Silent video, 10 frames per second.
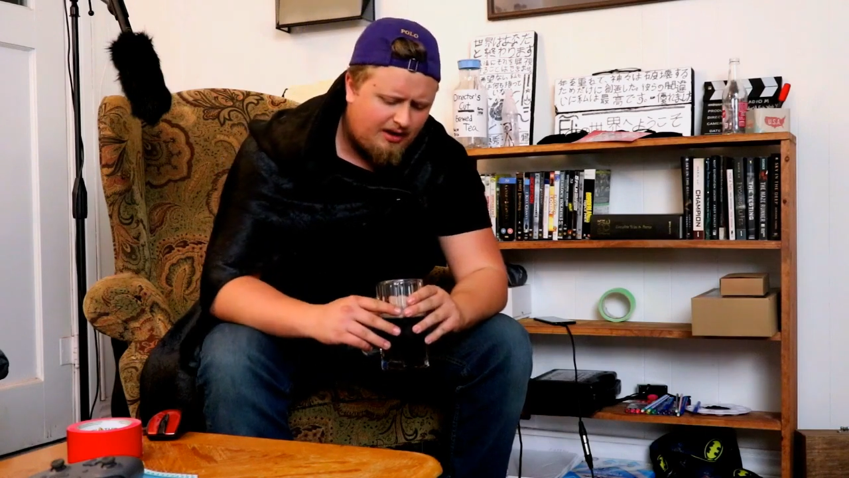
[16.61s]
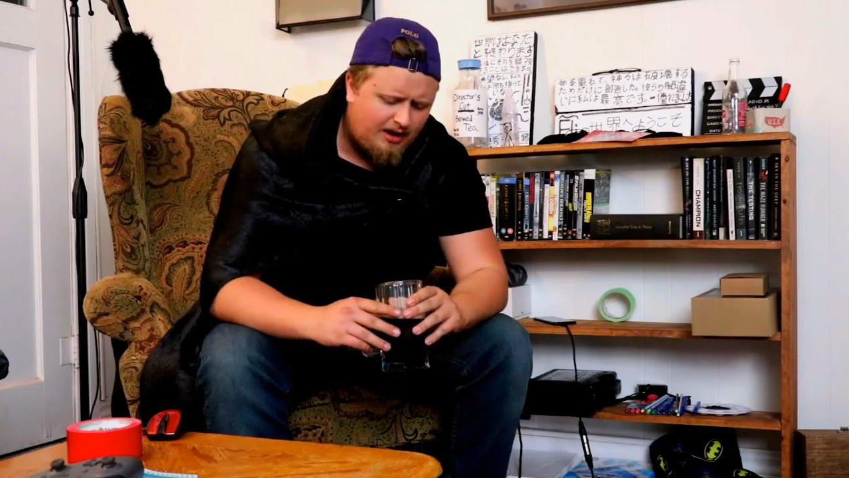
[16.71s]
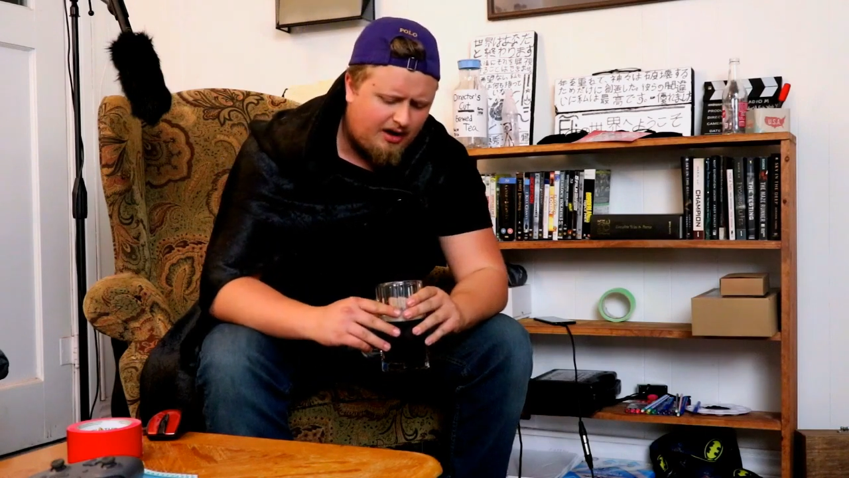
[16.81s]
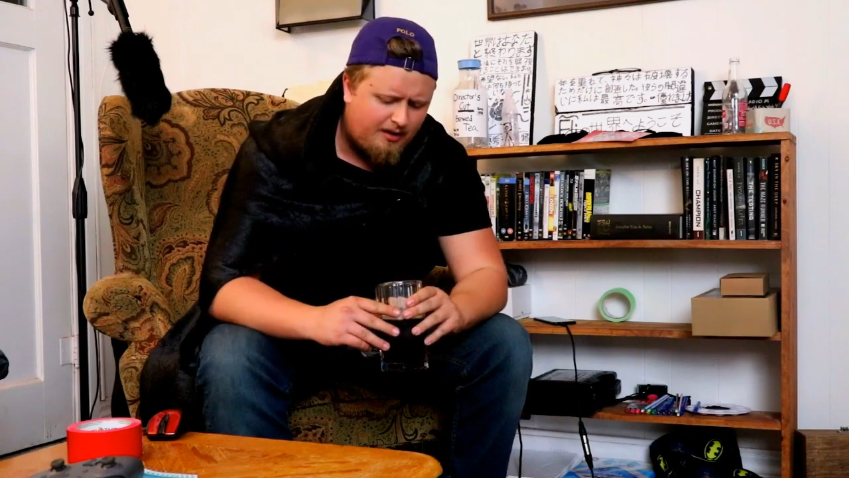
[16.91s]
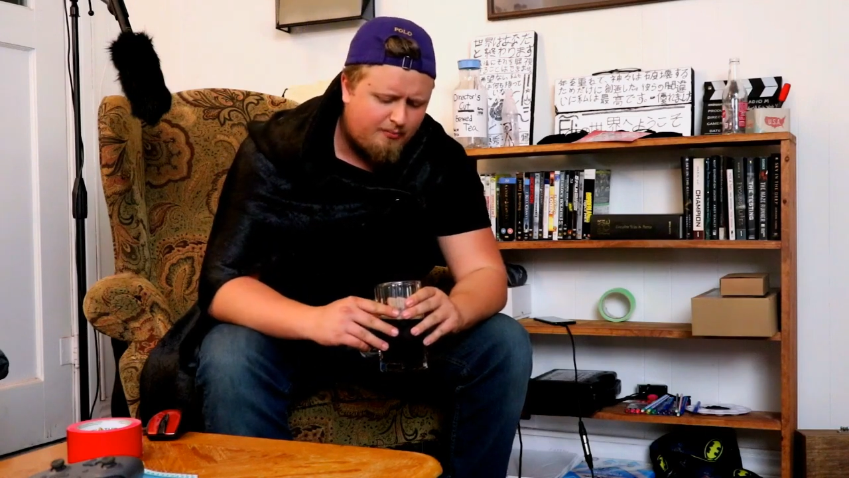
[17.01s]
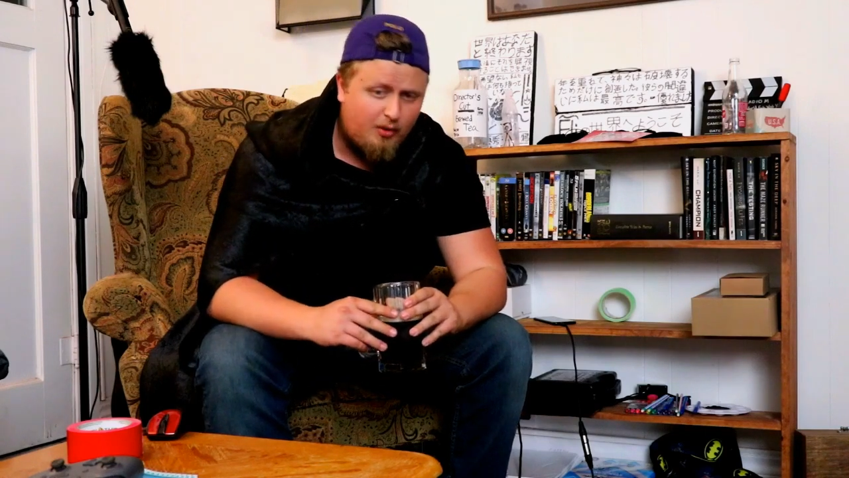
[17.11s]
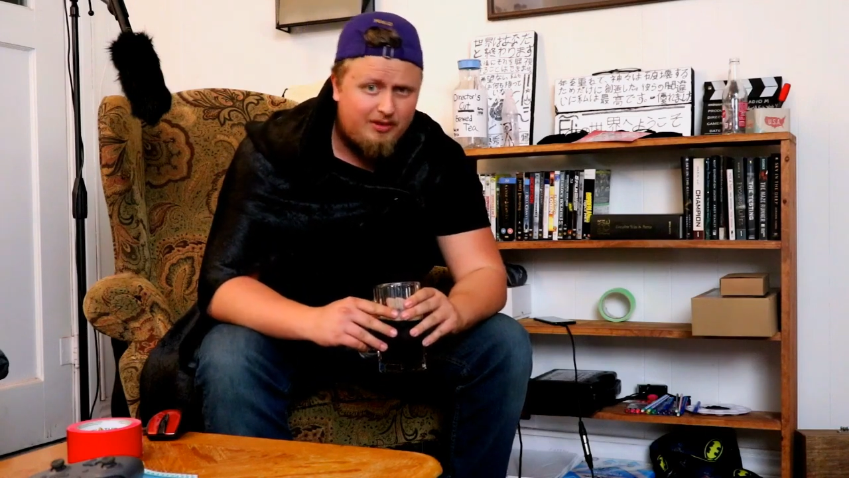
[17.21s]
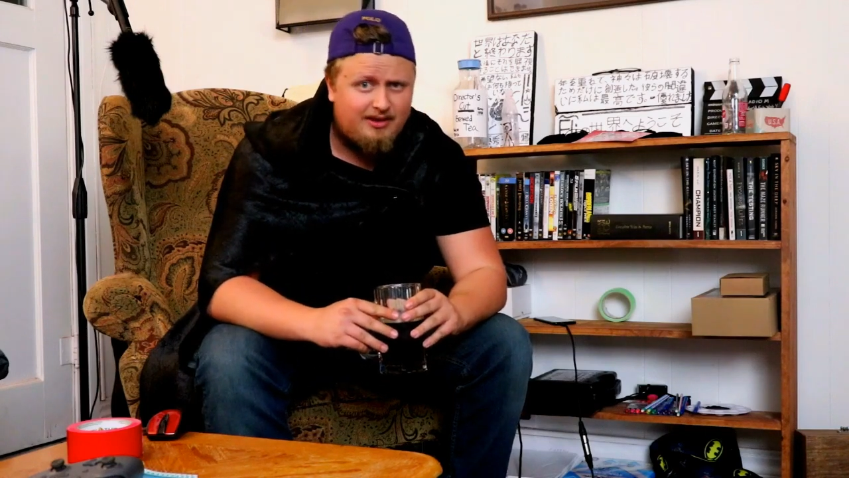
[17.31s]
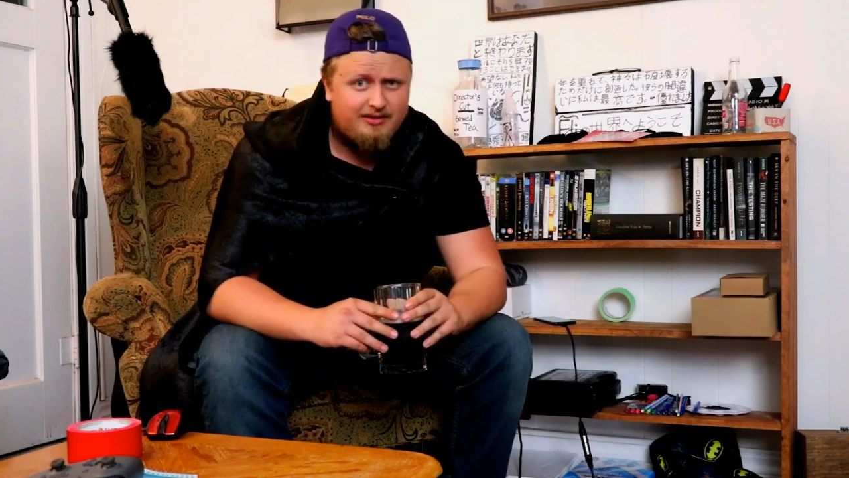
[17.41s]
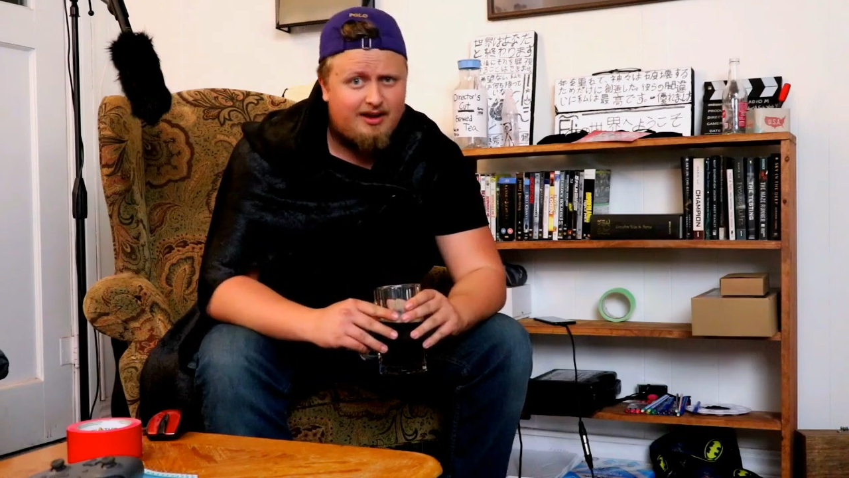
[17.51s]
but
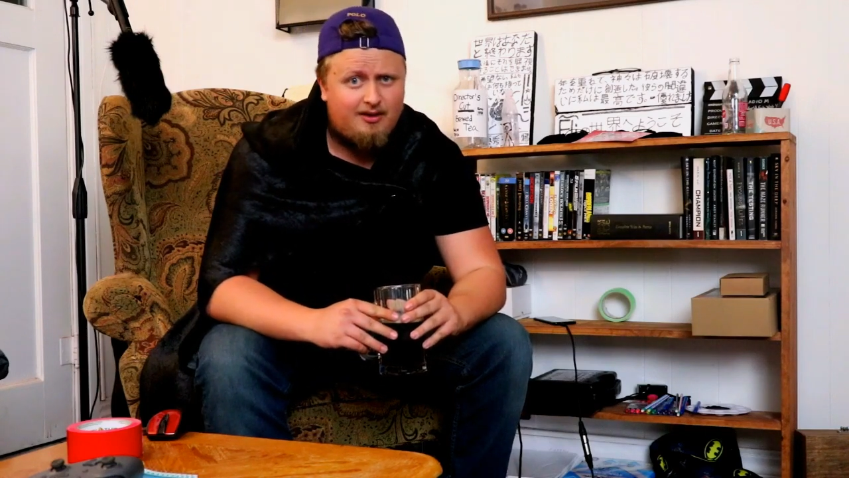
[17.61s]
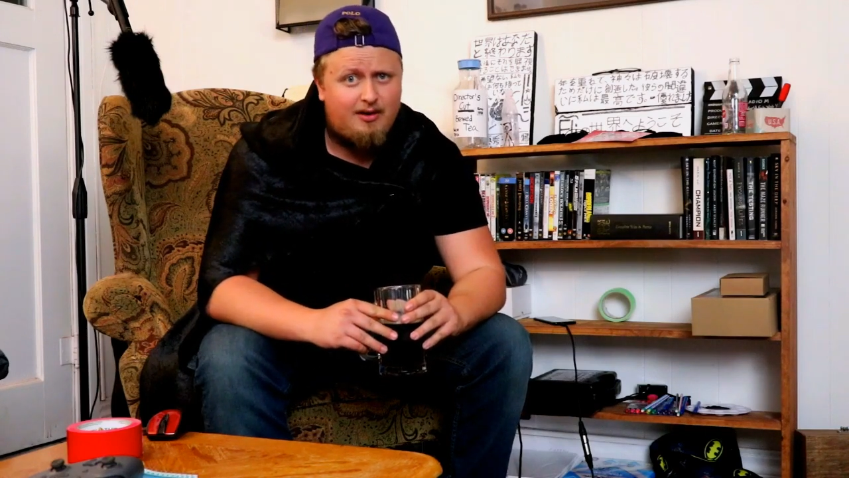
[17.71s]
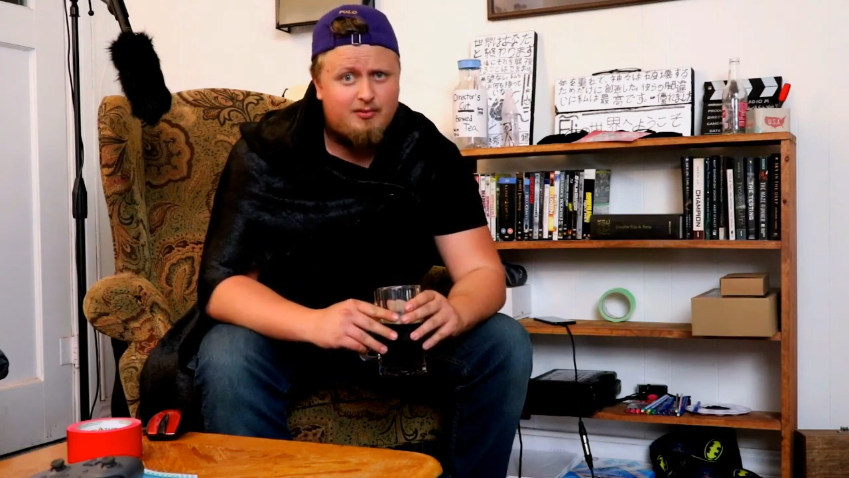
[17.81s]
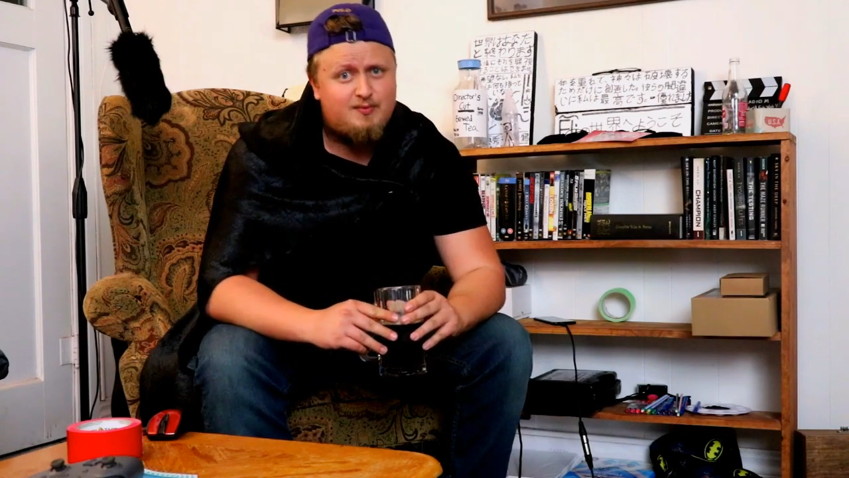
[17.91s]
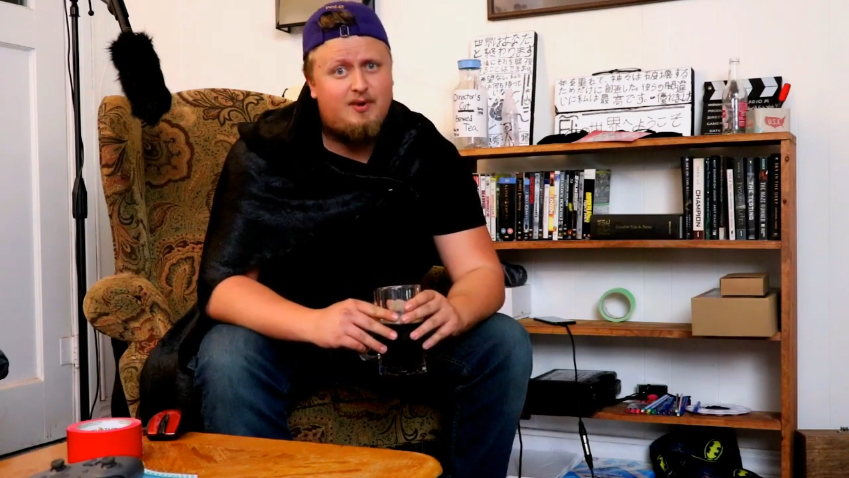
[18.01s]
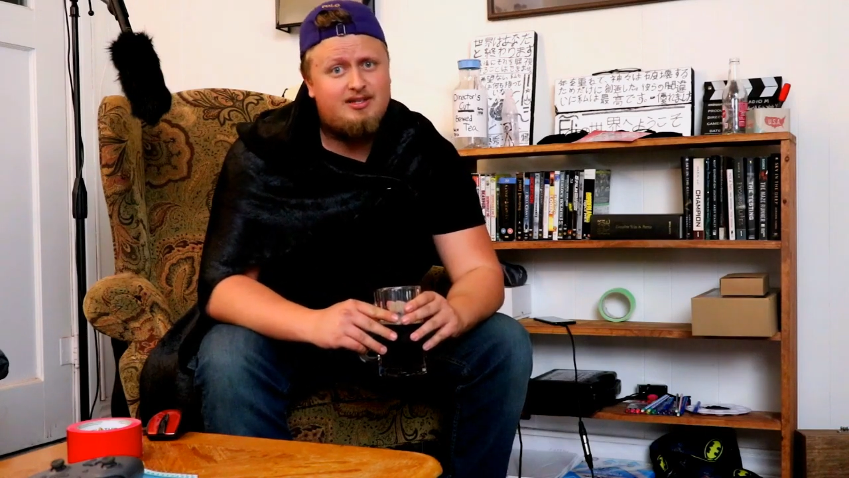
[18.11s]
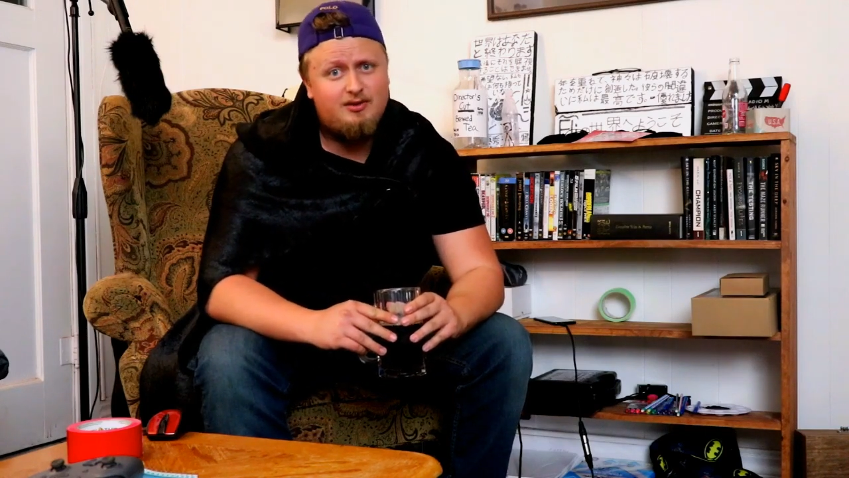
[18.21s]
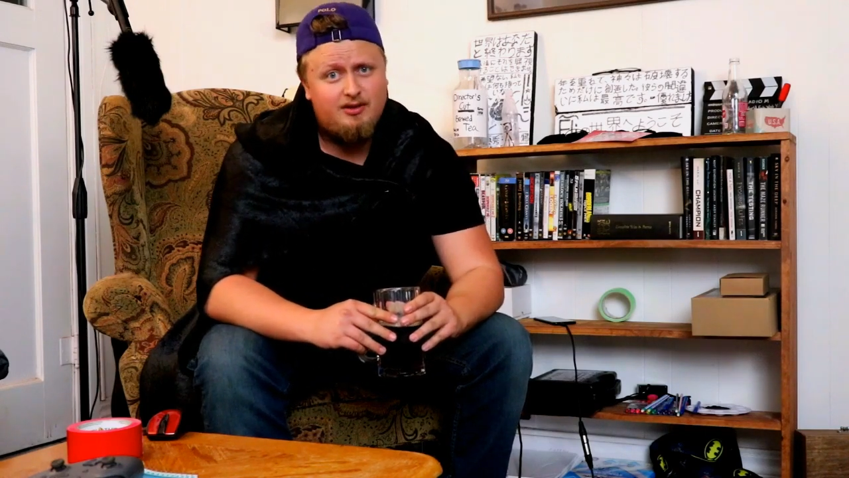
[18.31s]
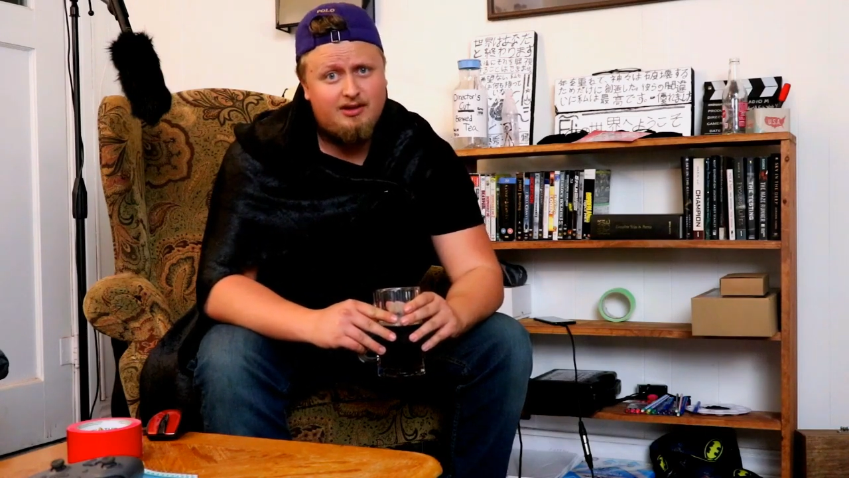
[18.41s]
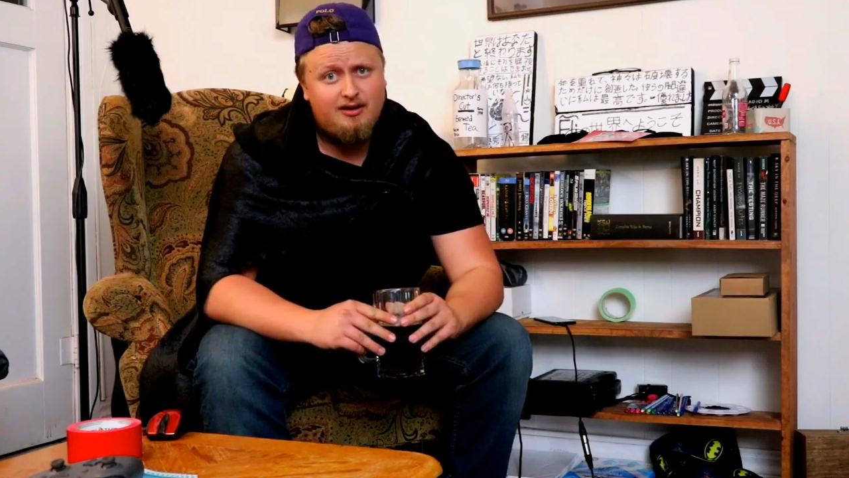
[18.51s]
we thought that crap was way
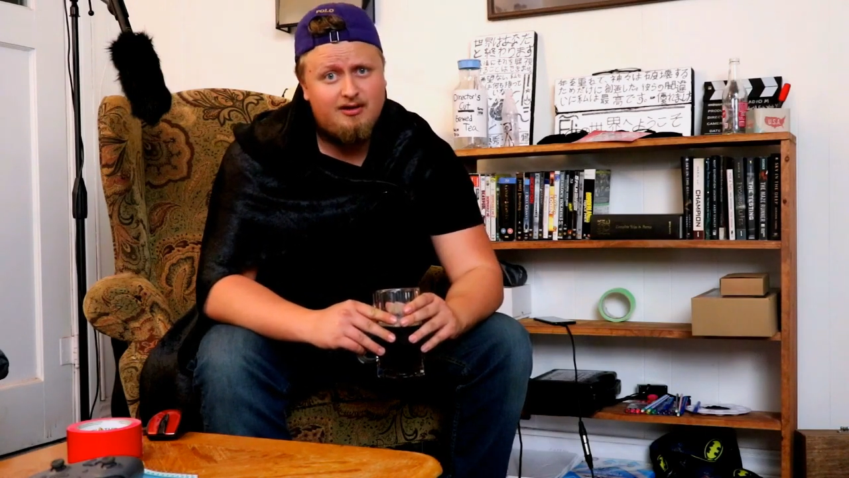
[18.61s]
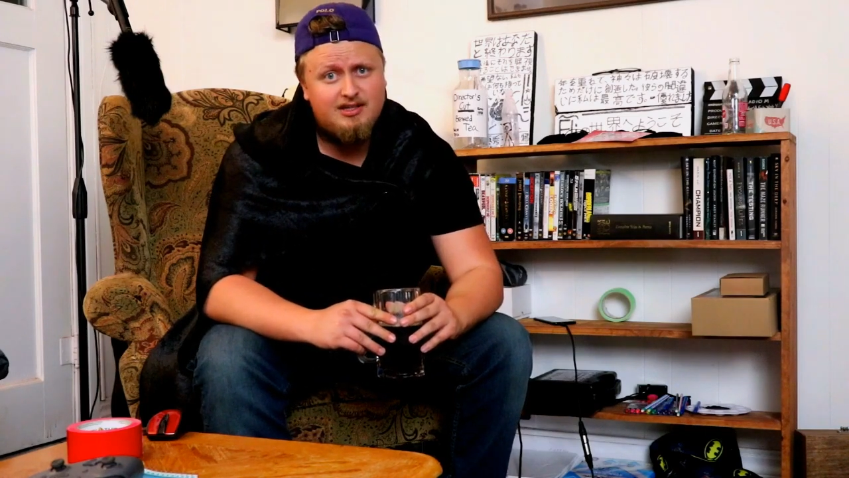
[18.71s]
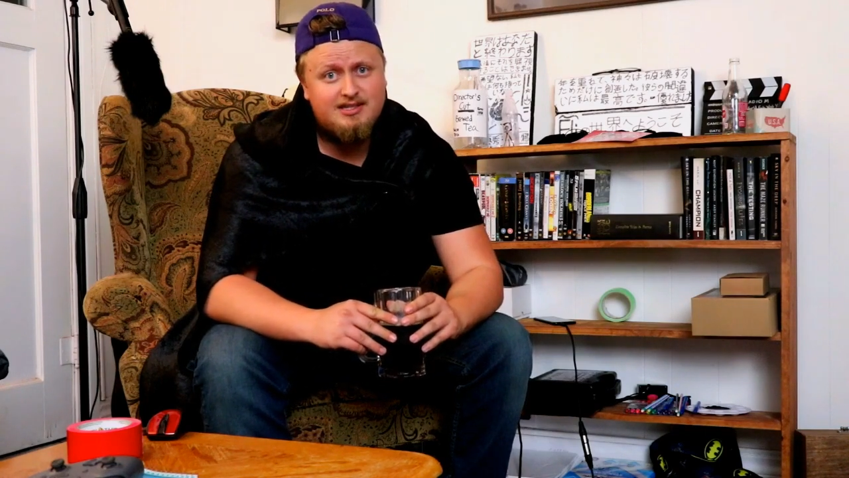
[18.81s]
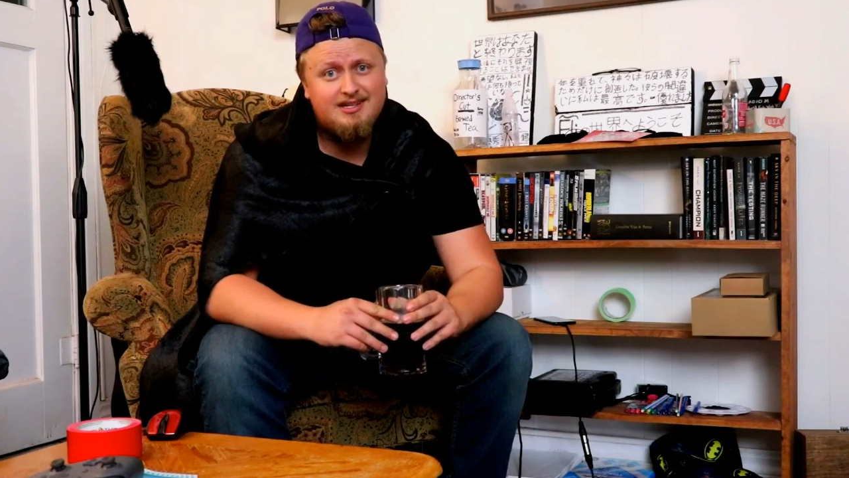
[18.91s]
too hilarious